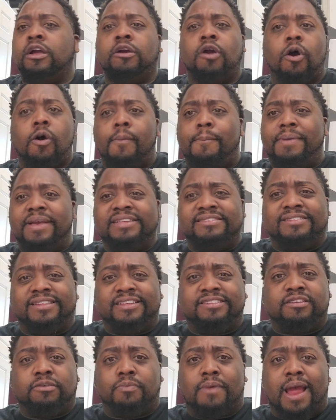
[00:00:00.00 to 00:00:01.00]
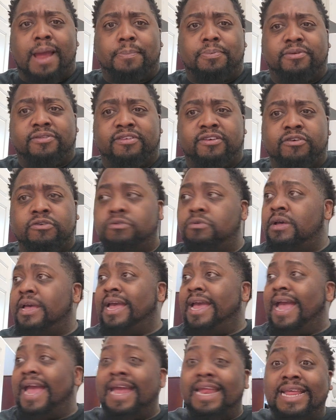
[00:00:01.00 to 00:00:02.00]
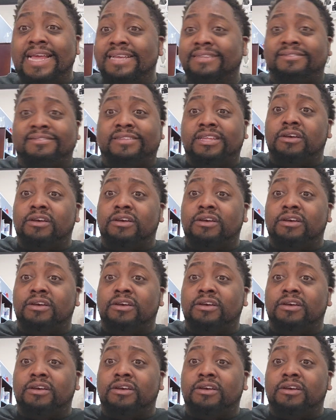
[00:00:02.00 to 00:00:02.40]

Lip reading: Cole Beasley's a rapper too, and he's